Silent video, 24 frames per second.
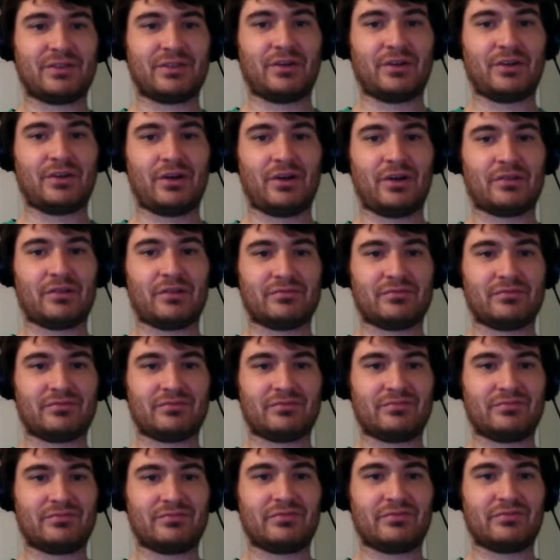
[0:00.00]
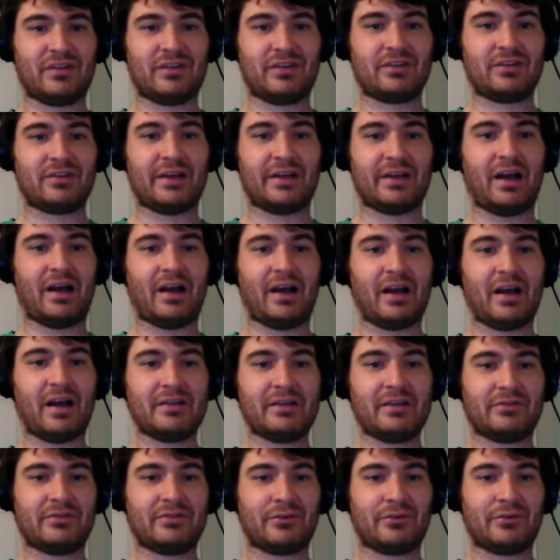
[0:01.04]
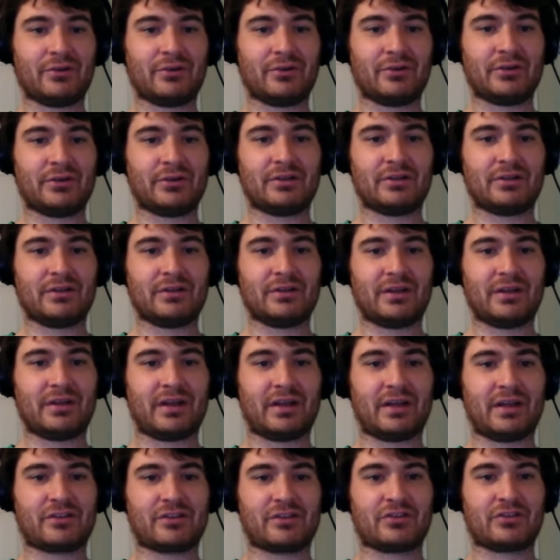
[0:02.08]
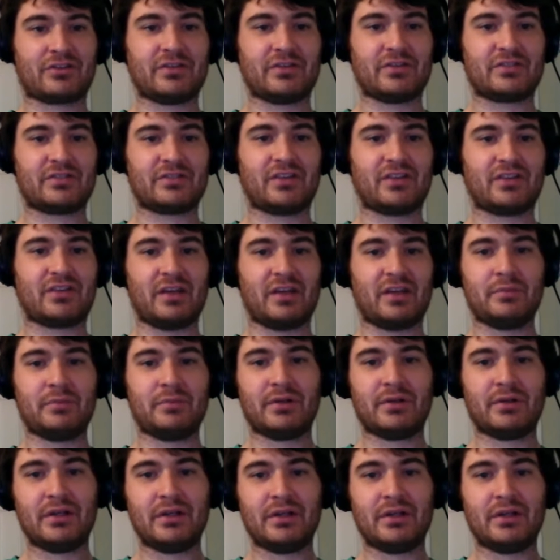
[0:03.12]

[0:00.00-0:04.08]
gone fairly high for a catcher of his type.